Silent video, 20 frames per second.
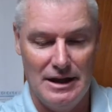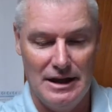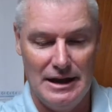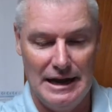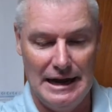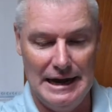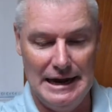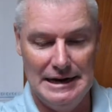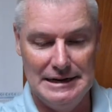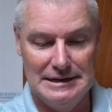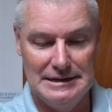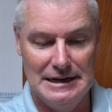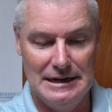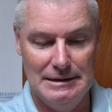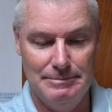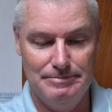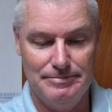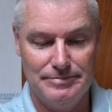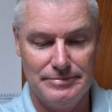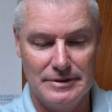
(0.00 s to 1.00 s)
And
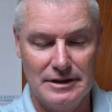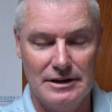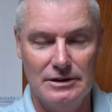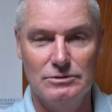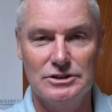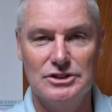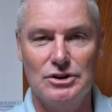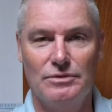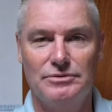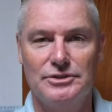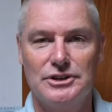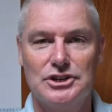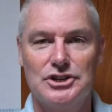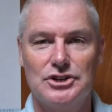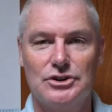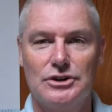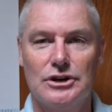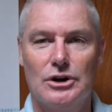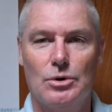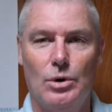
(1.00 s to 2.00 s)
it was obvious
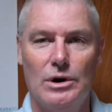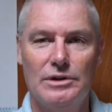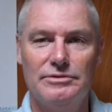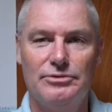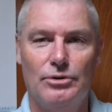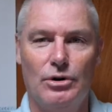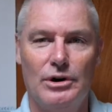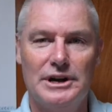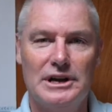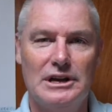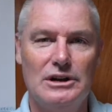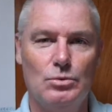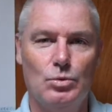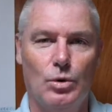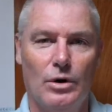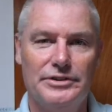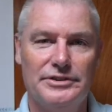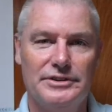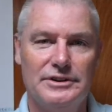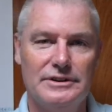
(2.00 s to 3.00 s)
during qualifying he
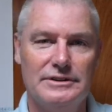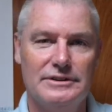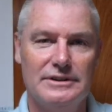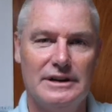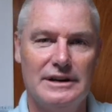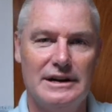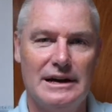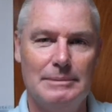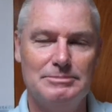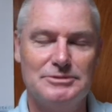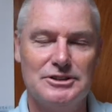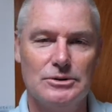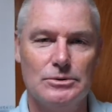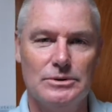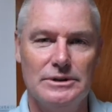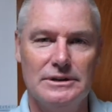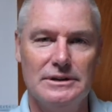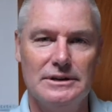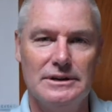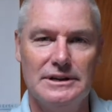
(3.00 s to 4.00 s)
wasn't up to
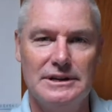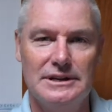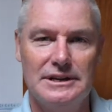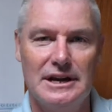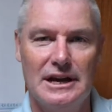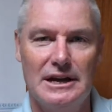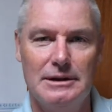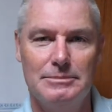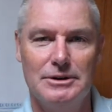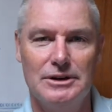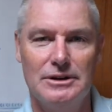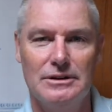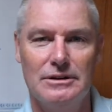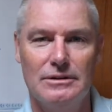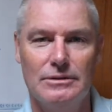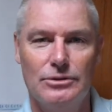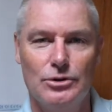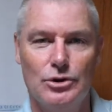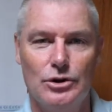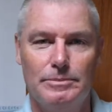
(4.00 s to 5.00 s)
it. He came in
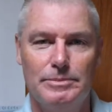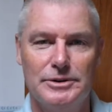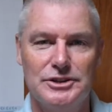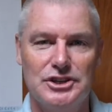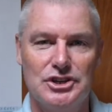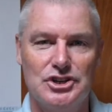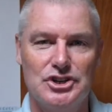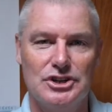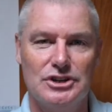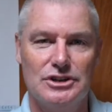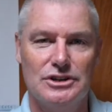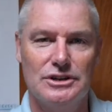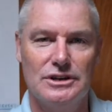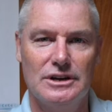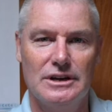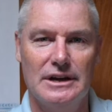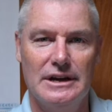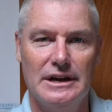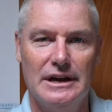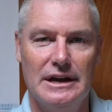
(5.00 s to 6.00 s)
third position,
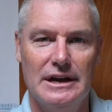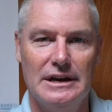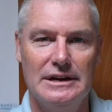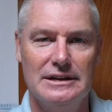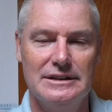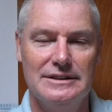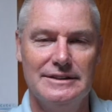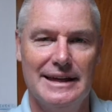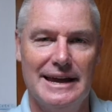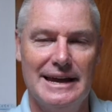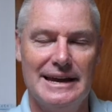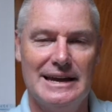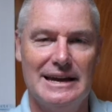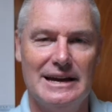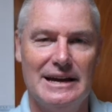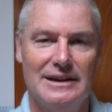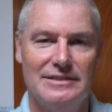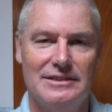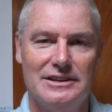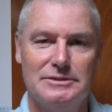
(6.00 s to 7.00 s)
and in that
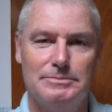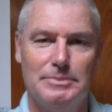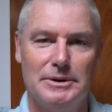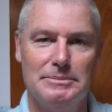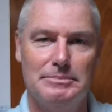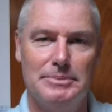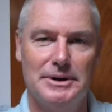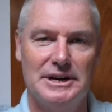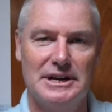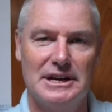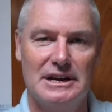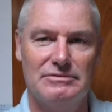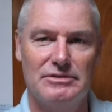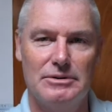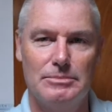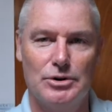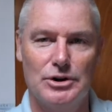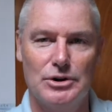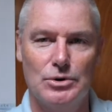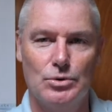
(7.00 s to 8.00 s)
car that's been beating
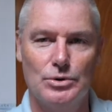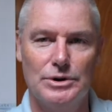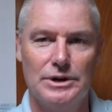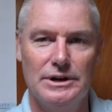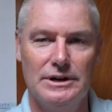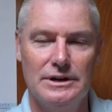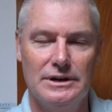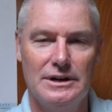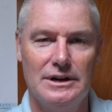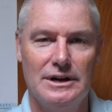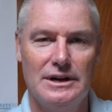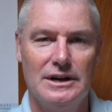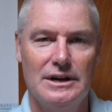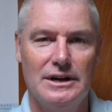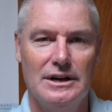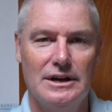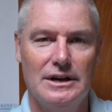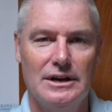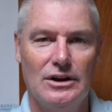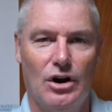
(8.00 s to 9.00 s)
everybody all year.
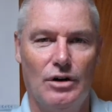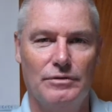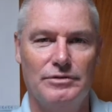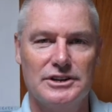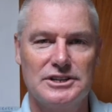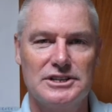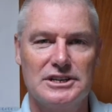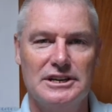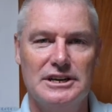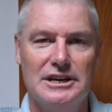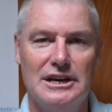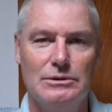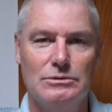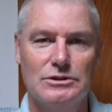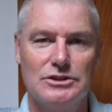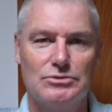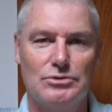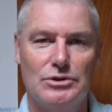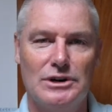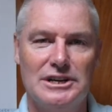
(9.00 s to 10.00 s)
Obviously, he
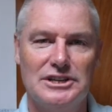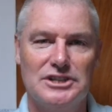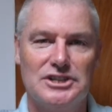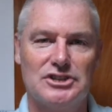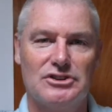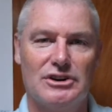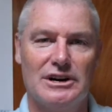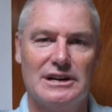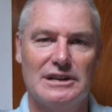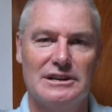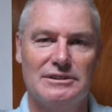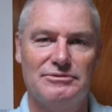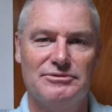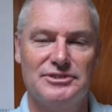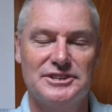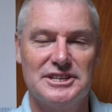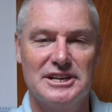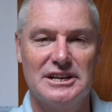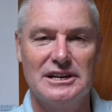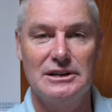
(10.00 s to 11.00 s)
was really struggling
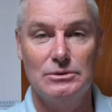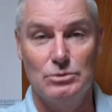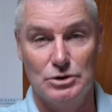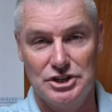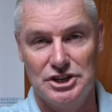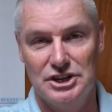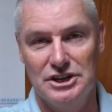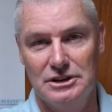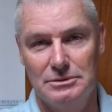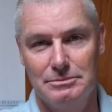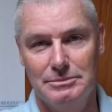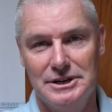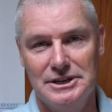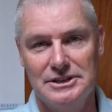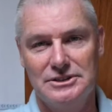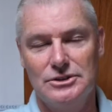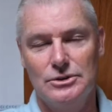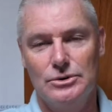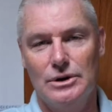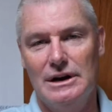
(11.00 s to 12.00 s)
physically, which he
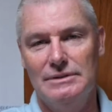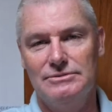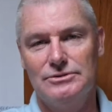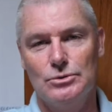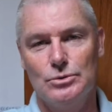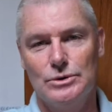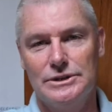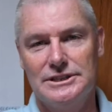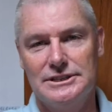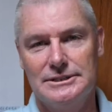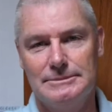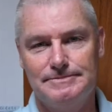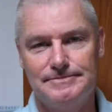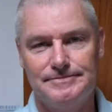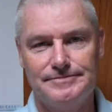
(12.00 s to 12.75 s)
admitted to afterwards.